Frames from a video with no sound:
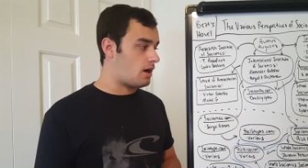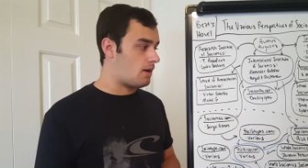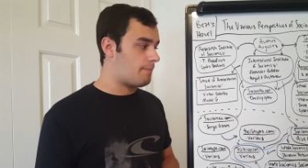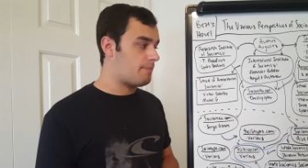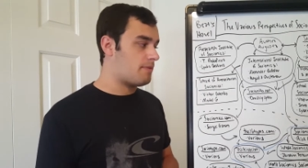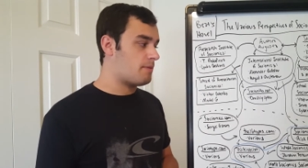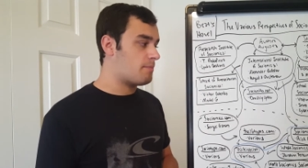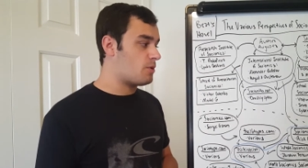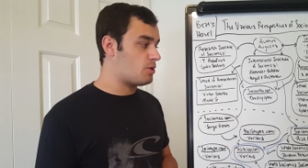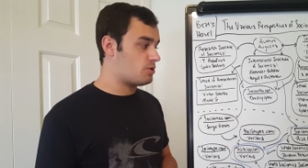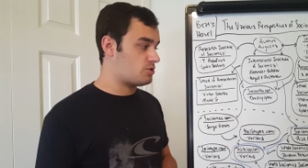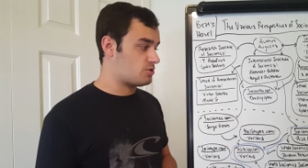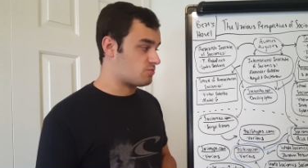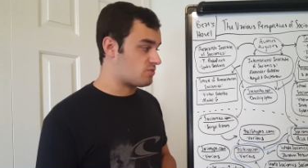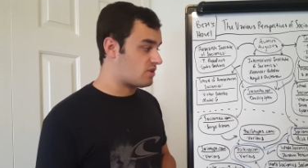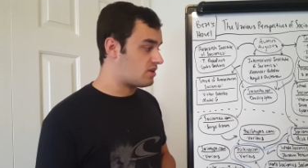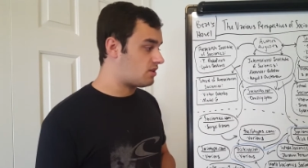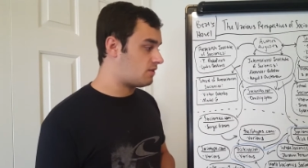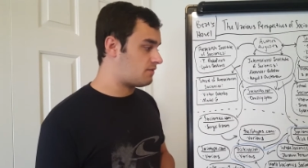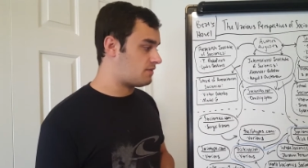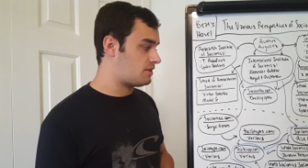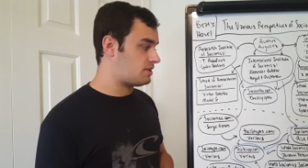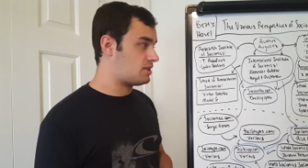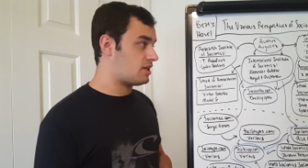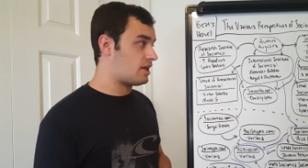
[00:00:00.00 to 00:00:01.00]
the most
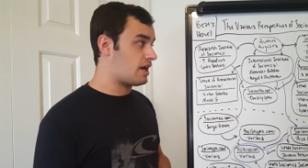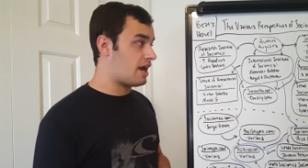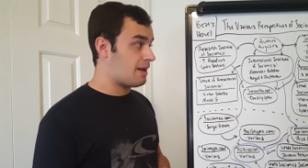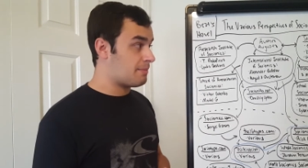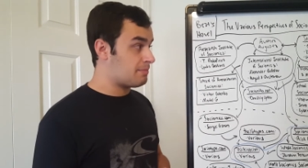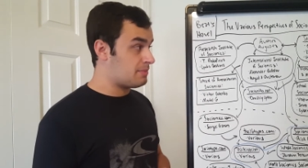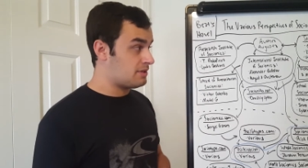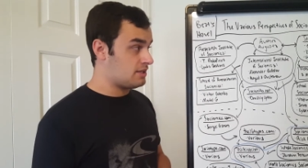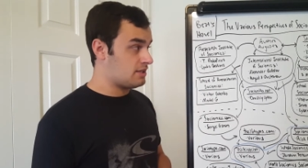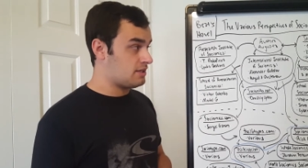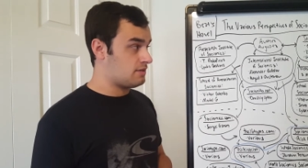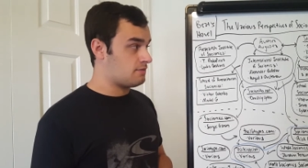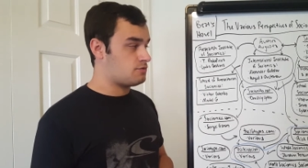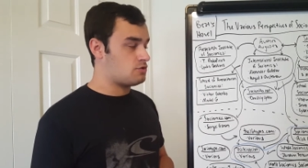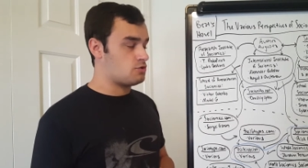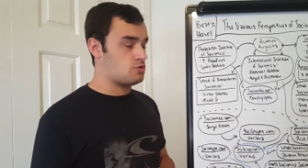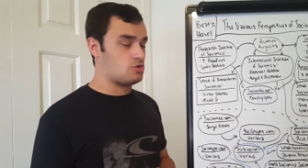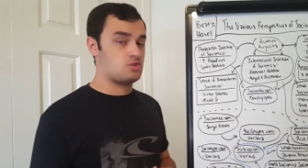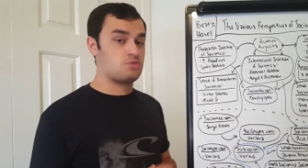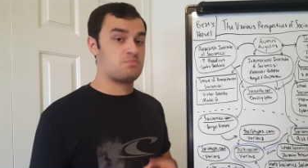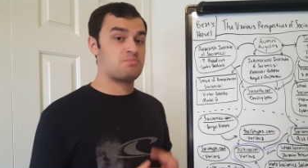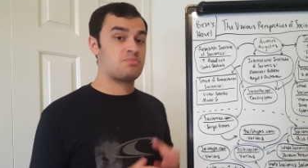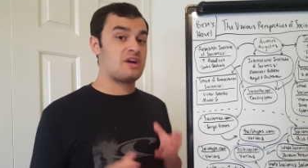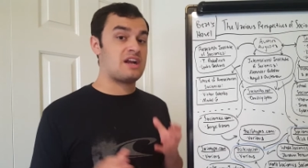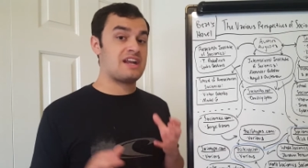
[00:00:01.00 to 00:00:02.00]
relevant that I believe to
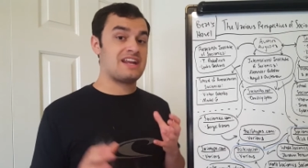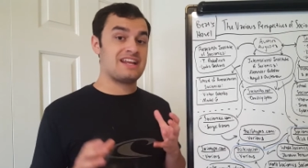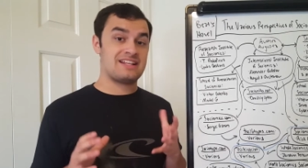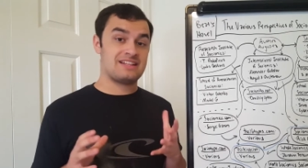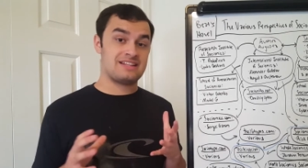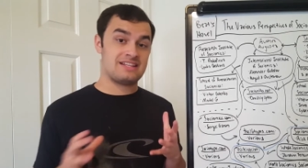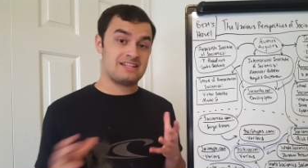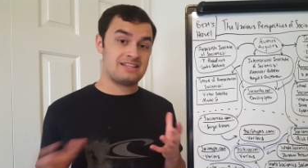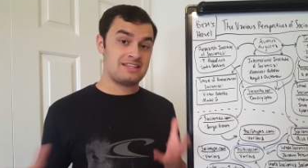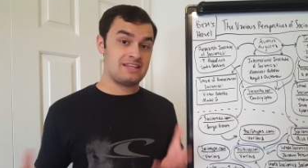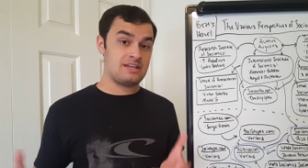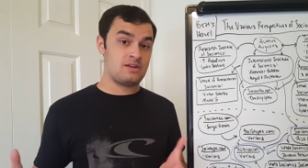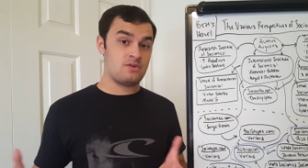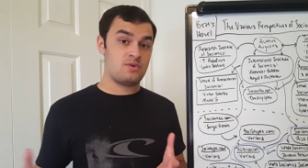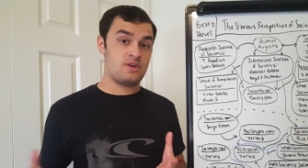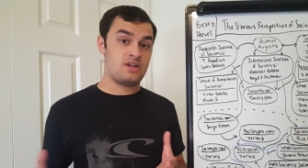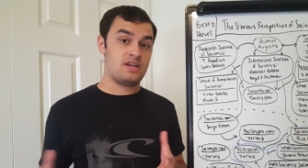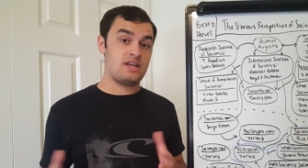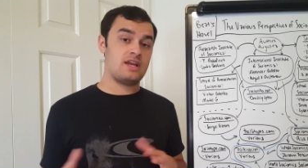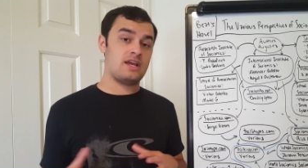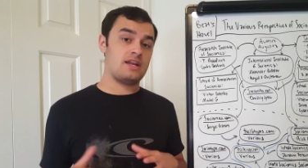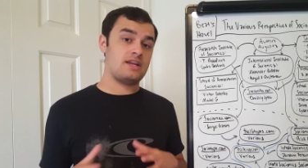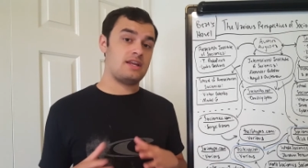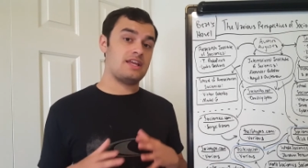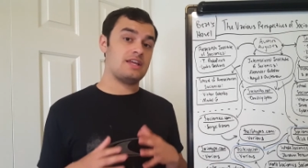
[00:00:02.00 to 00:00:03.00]
spreading the theory
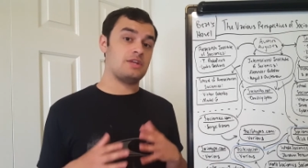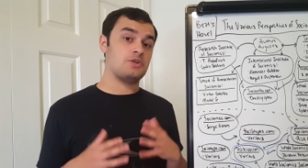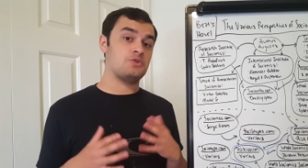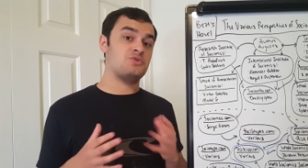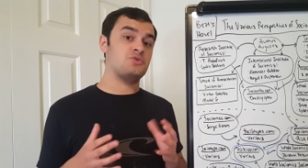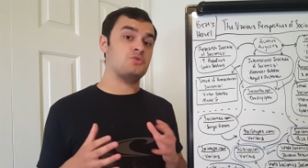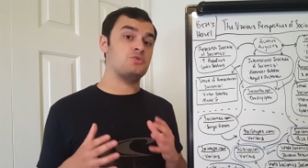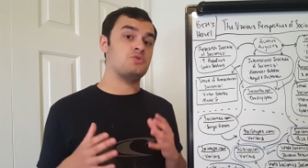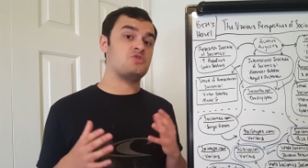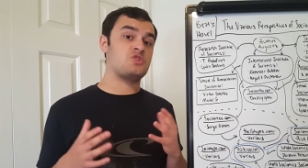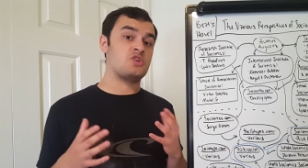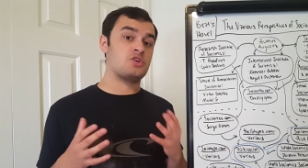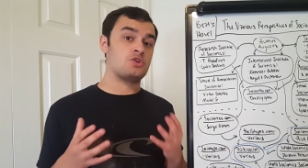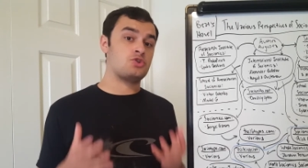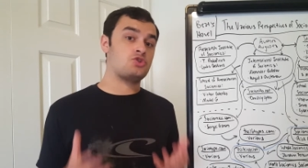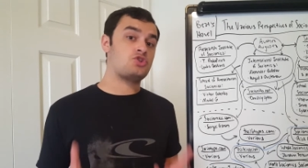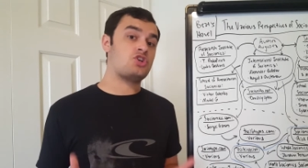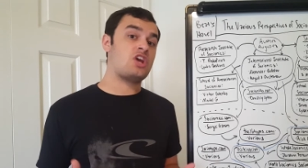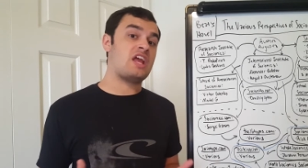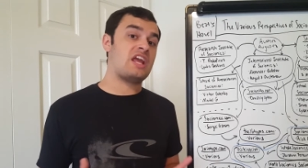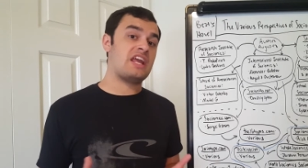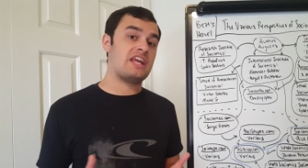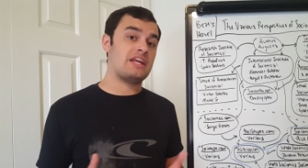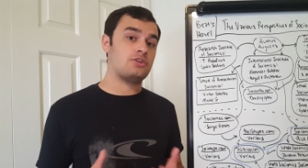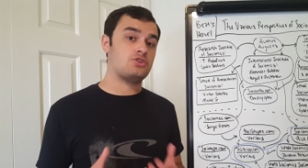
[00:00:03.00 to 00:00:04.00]
and inducing
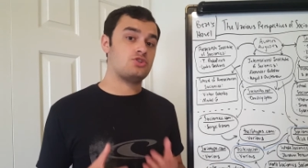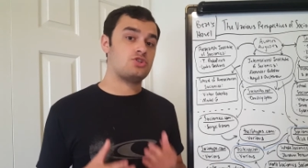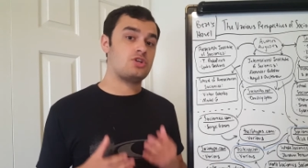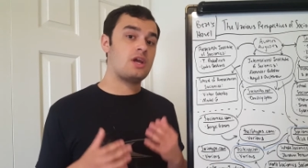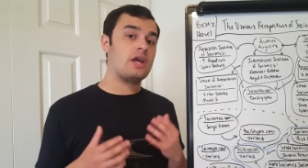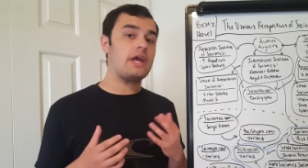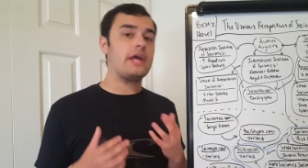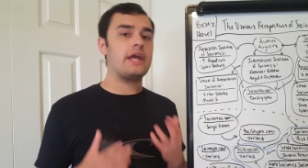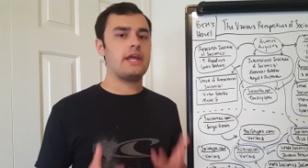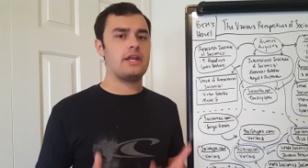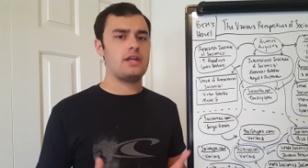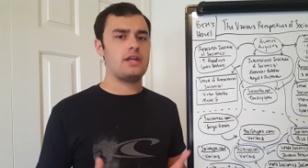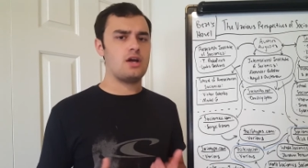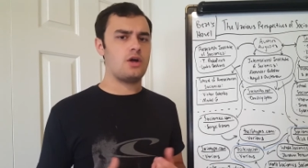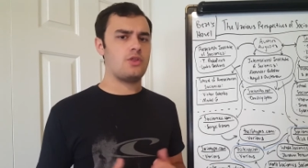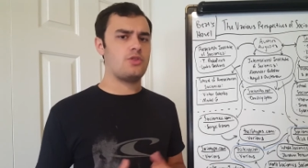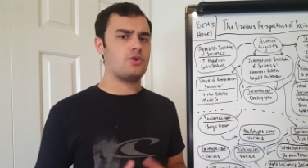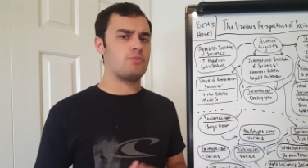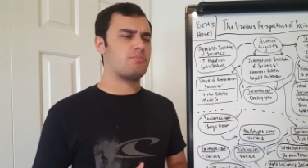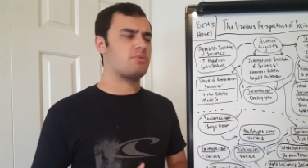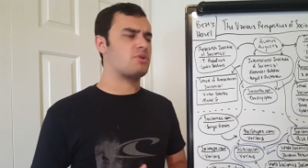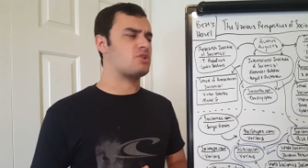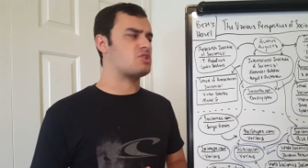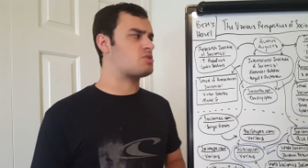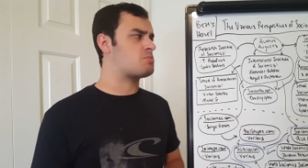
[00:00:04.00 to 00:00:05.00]
change in other
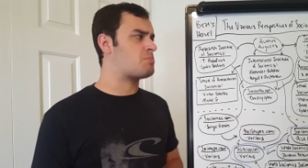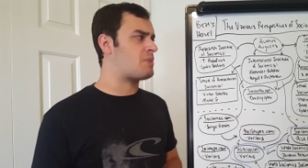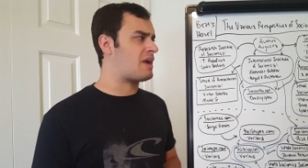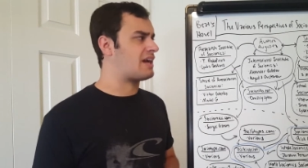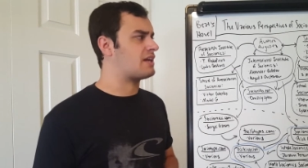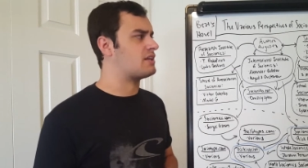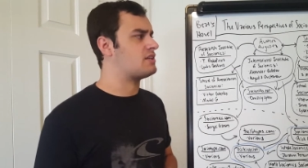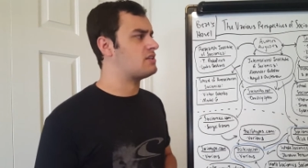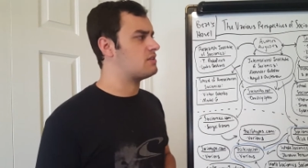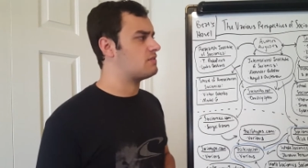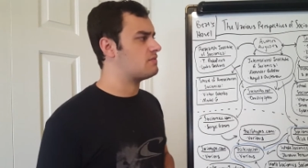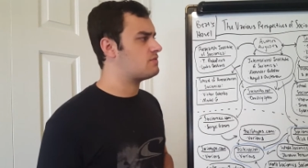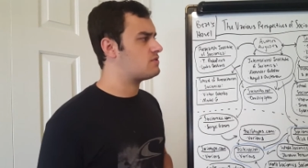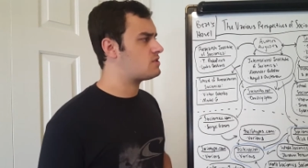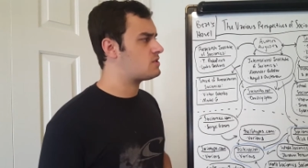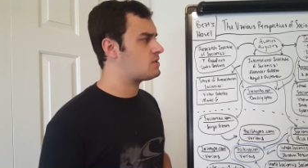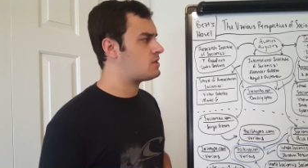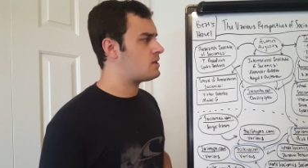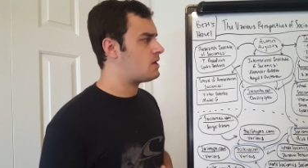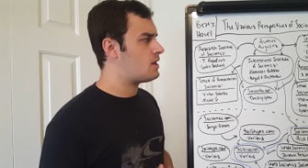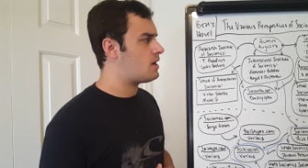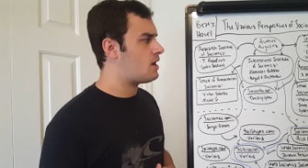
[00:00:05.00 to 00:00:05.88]
perspectives.